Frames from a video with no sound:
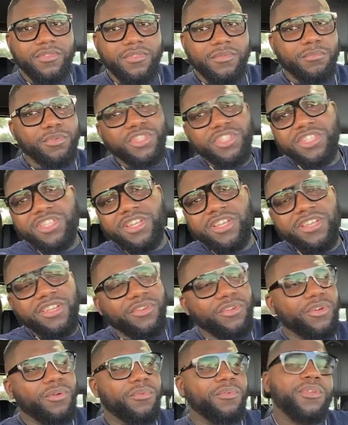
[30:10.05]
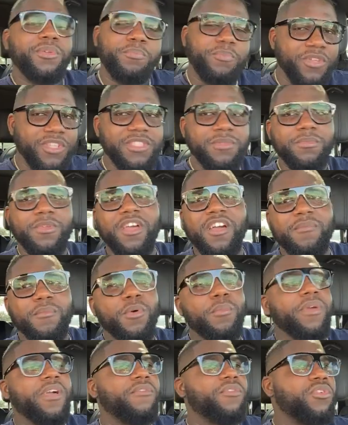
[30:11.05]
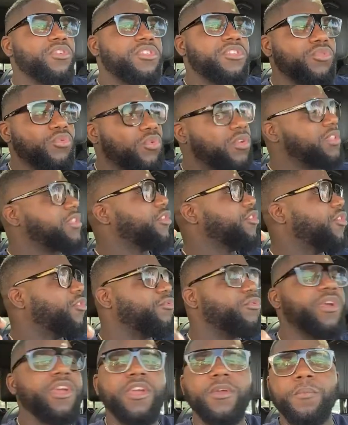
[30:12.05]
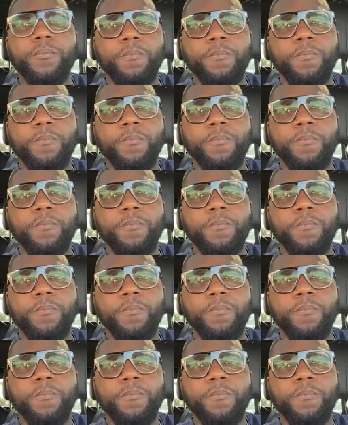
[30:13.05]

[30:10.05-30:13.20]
But she, you know, it pissed me off, but me have to know, say, yo, Ray.